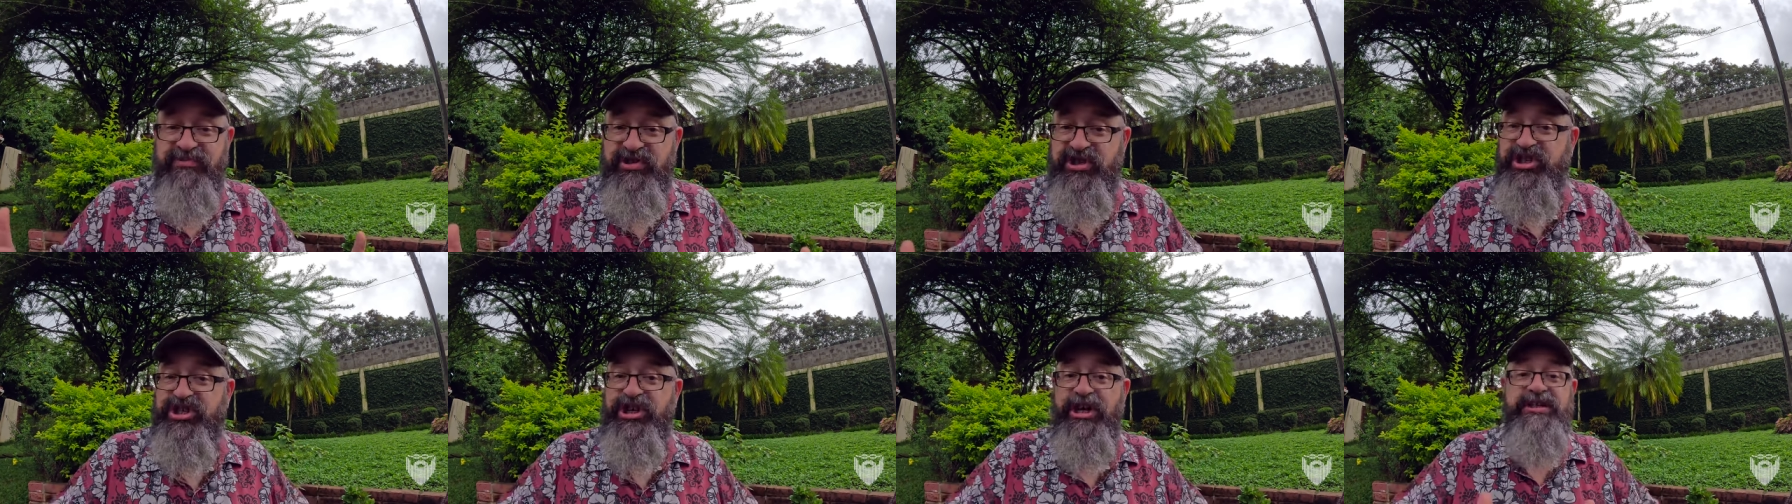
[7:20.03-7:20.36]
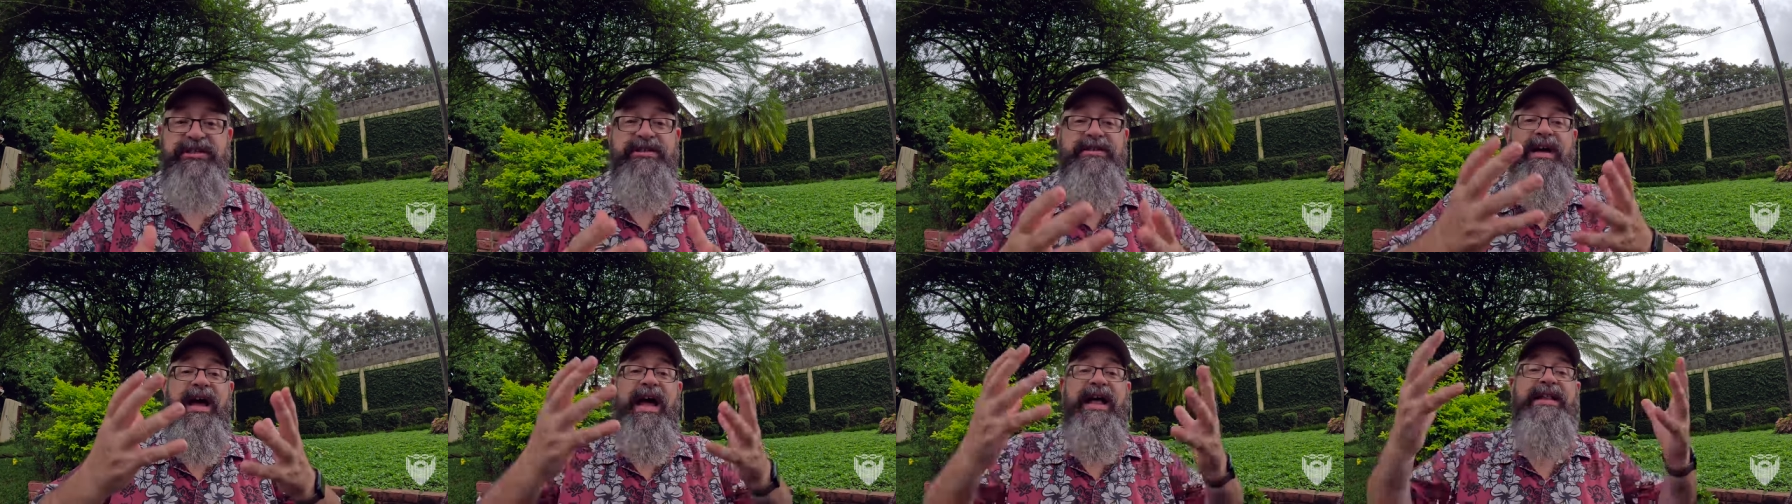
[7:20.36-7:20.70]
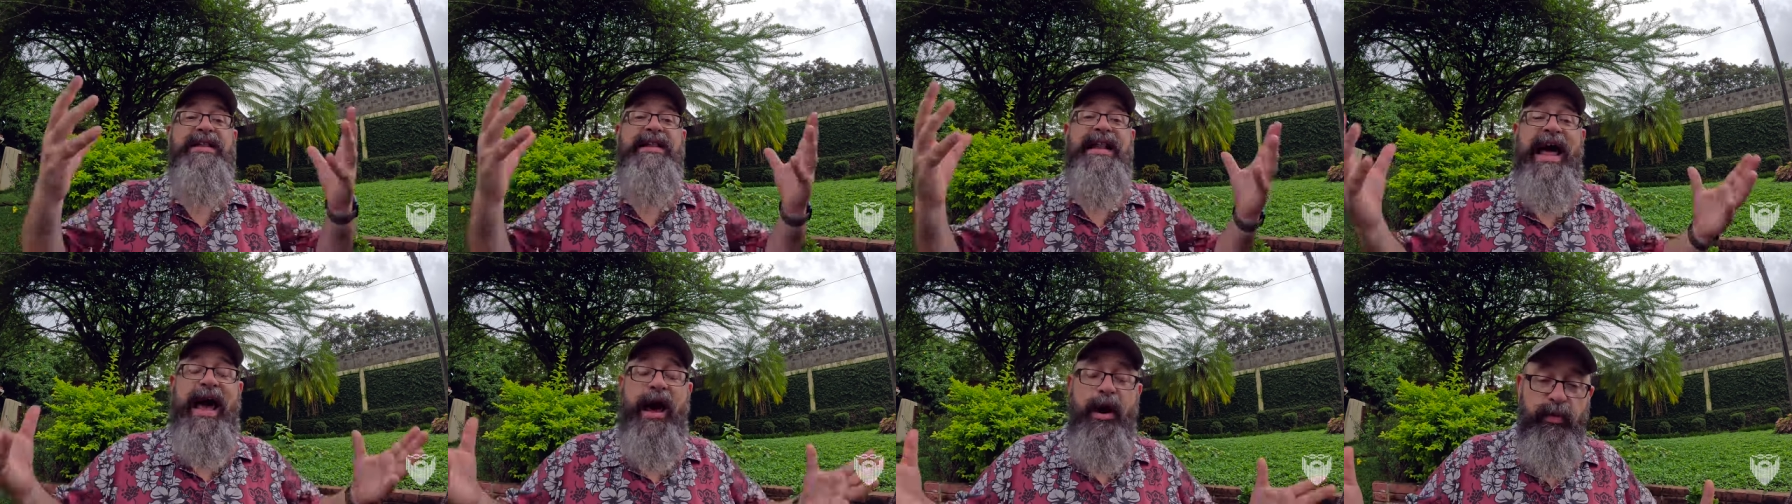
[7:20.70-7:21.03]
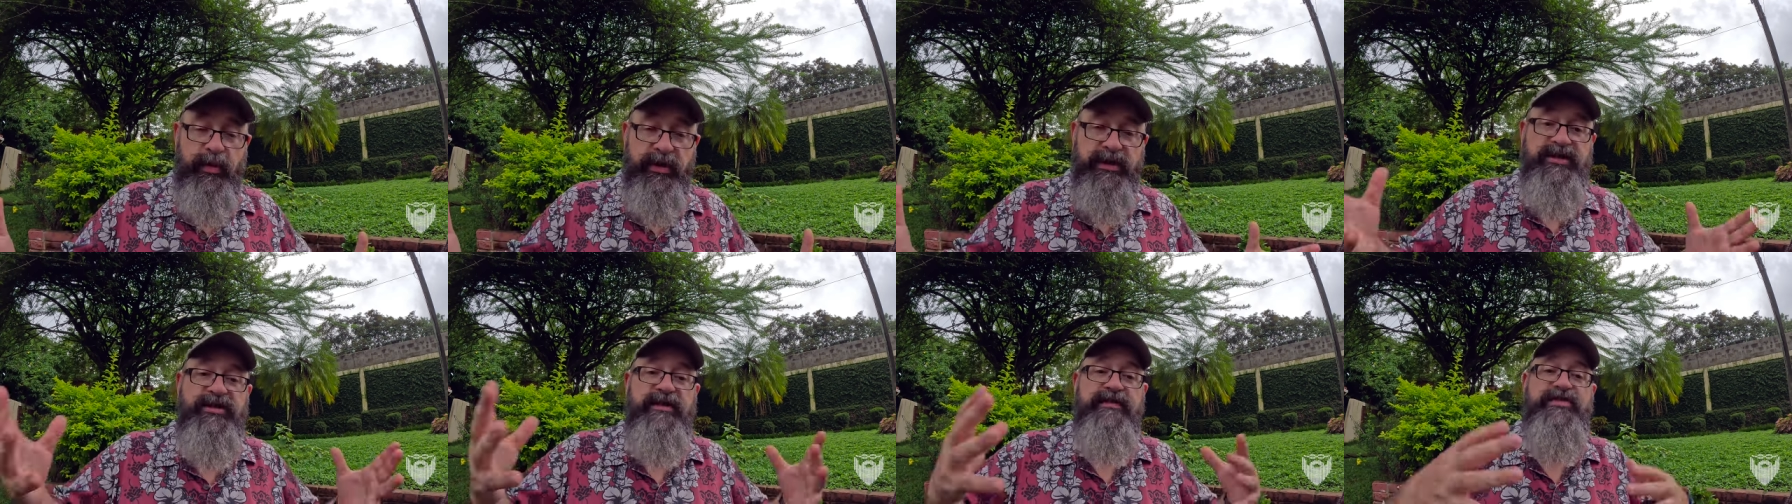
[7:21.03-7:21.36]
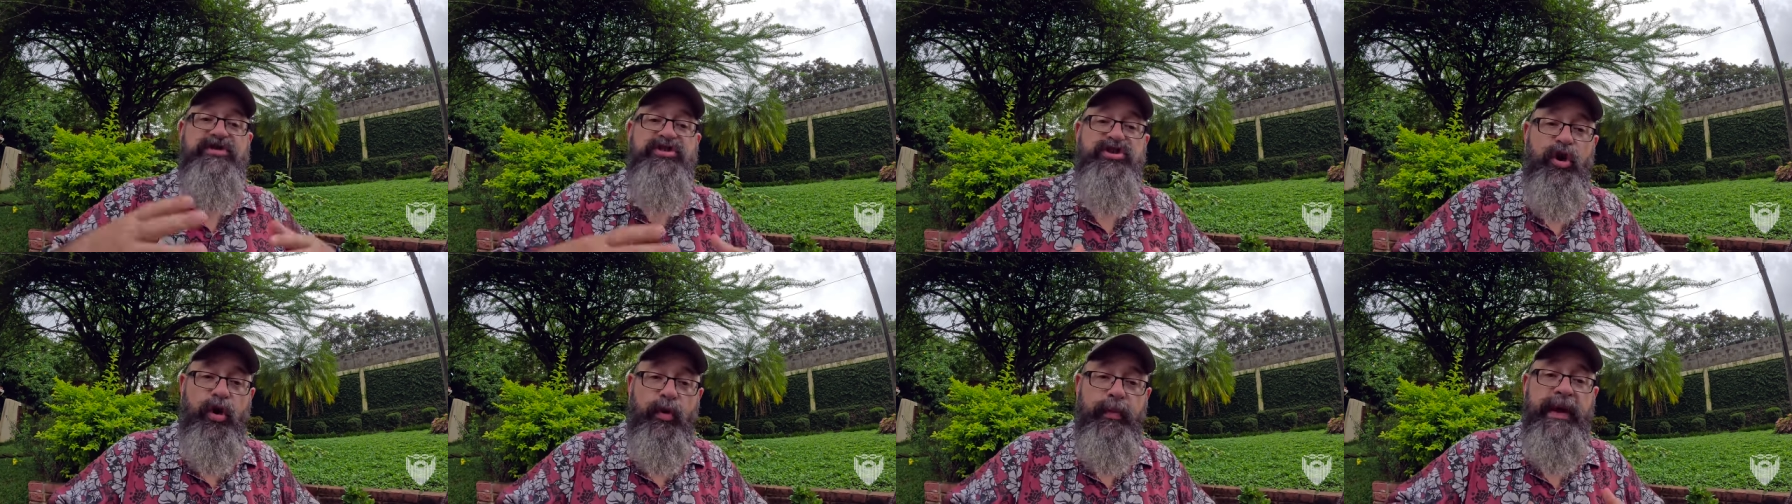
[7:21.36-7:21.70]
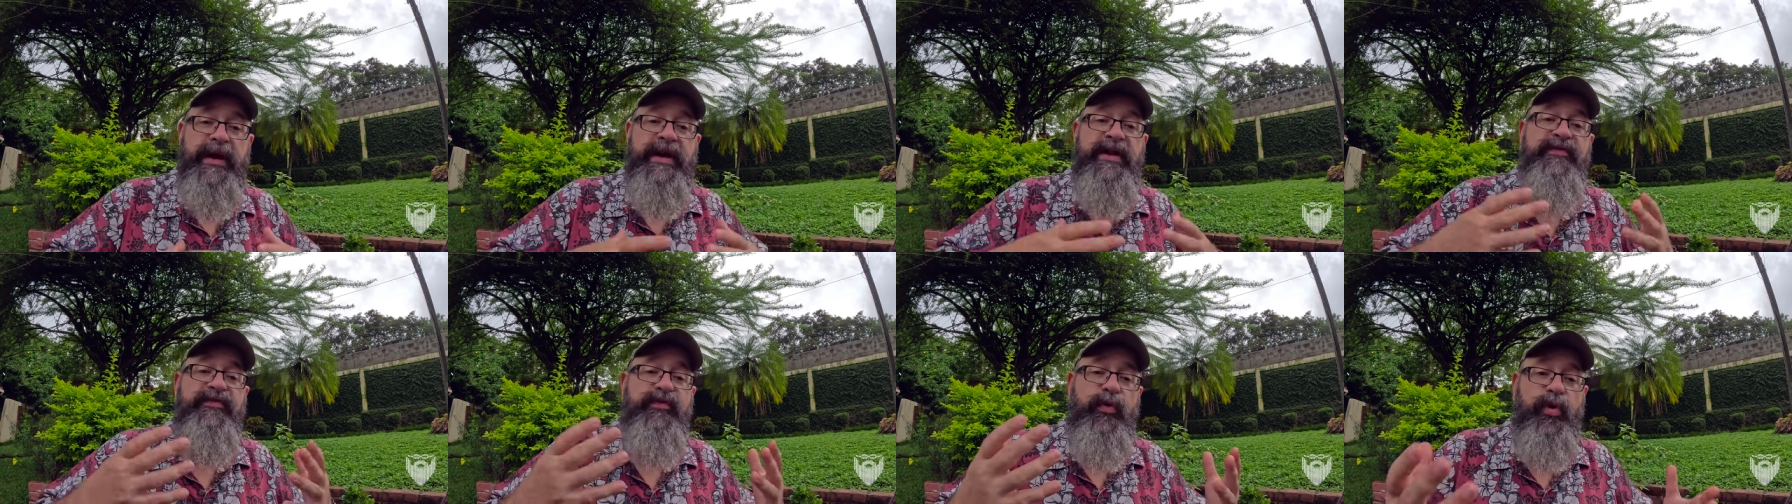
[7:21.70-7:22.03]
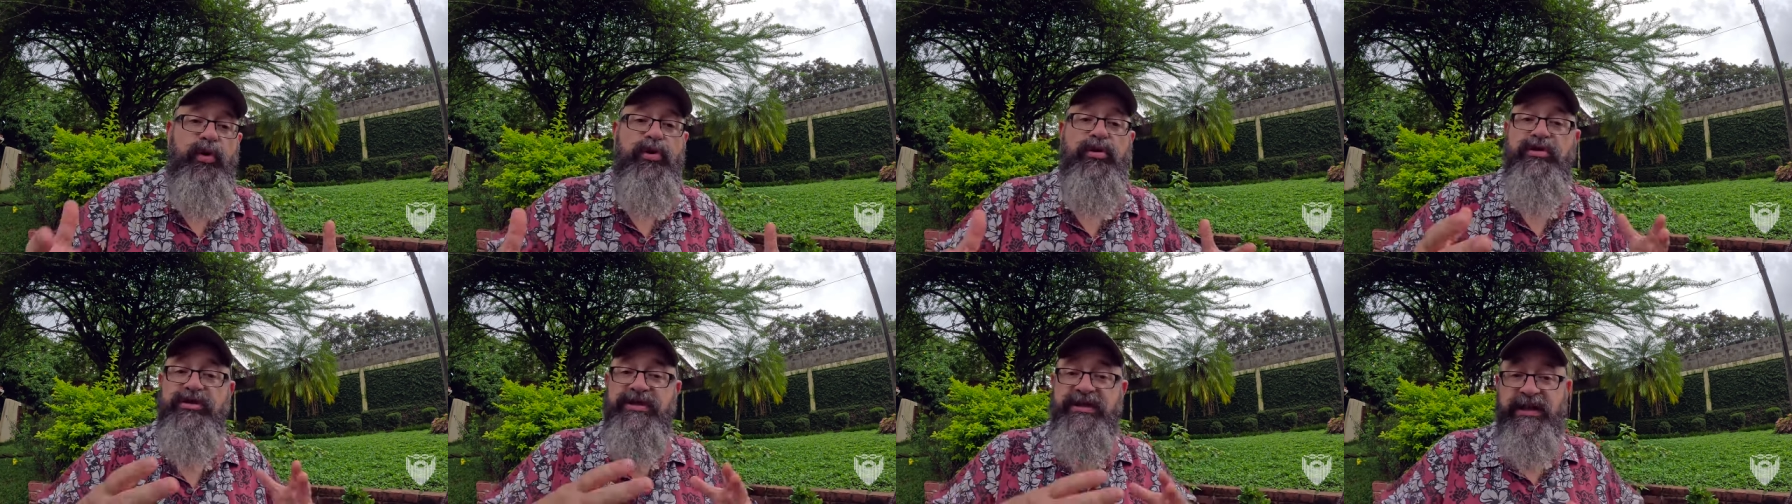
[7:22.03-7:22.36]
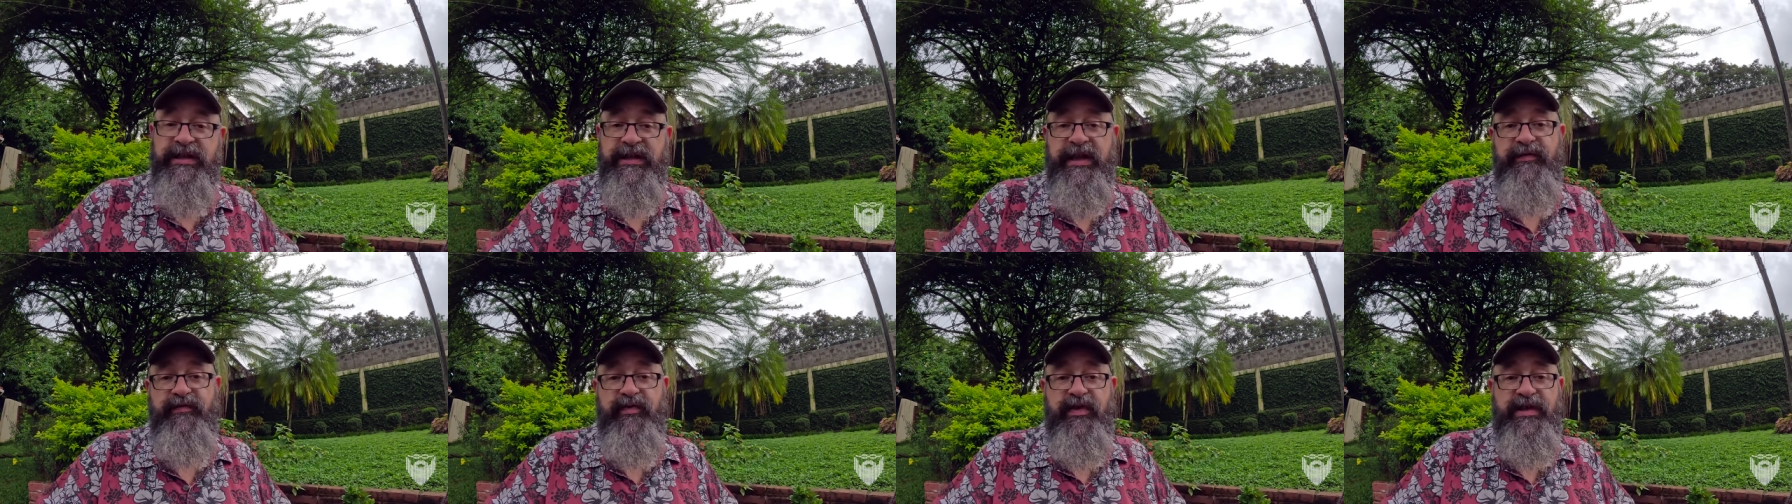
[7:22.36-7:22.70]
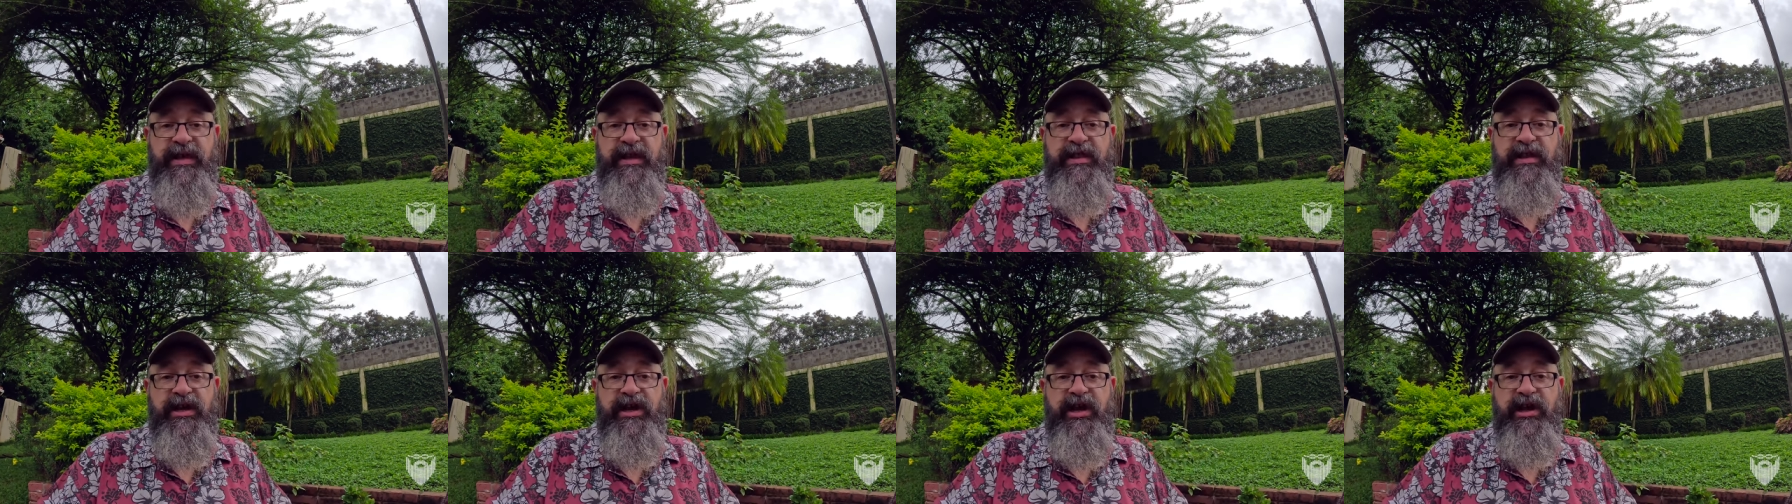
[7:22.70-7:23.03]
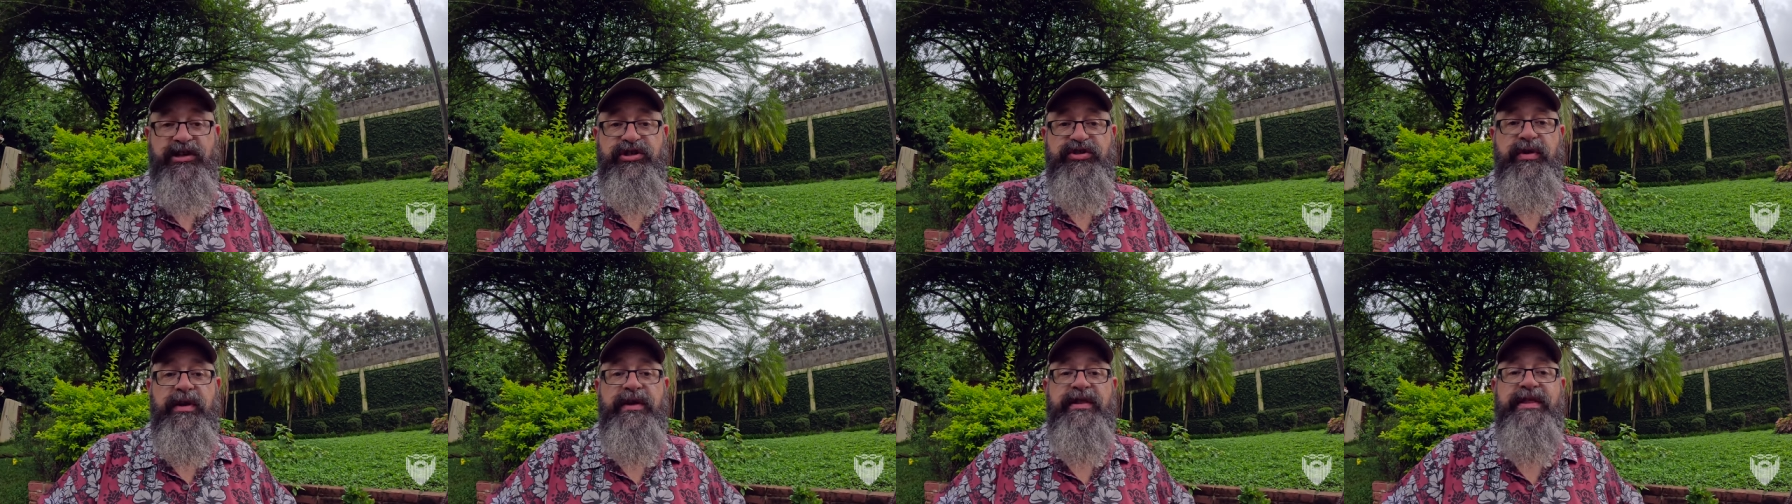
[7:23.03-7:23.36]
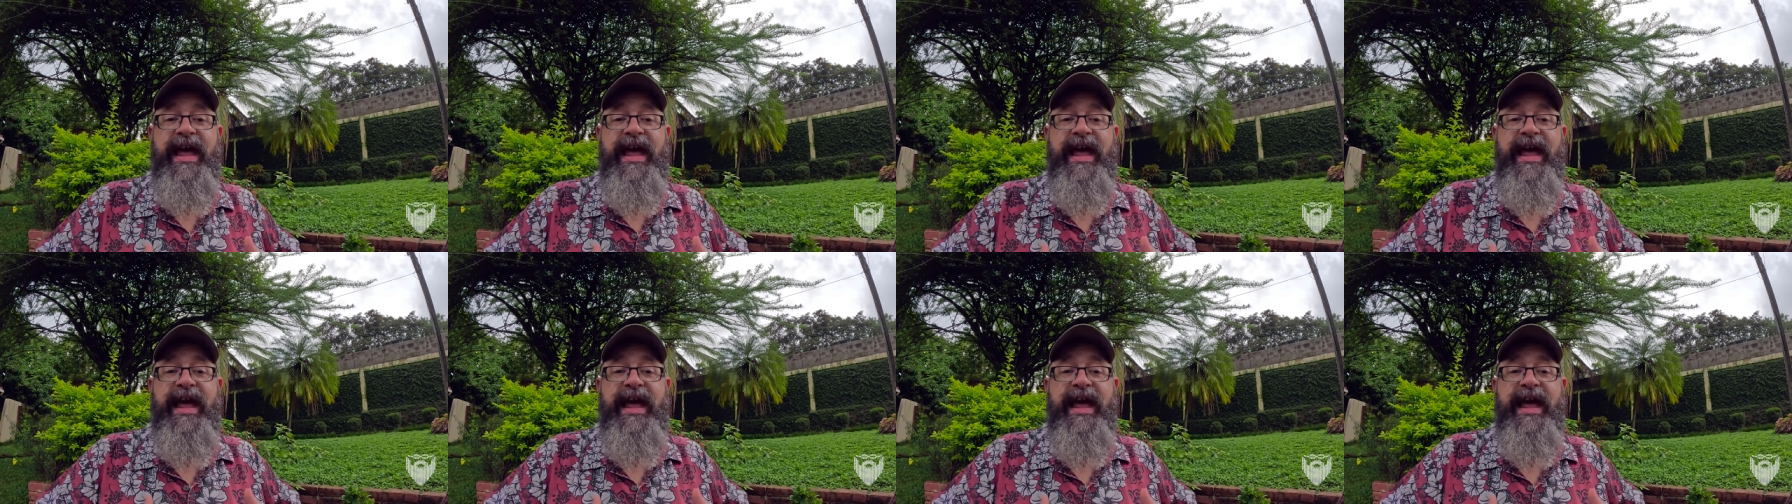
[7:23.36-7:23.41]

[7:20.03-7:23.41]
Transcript: just allowance of so many foreigners to live within the country.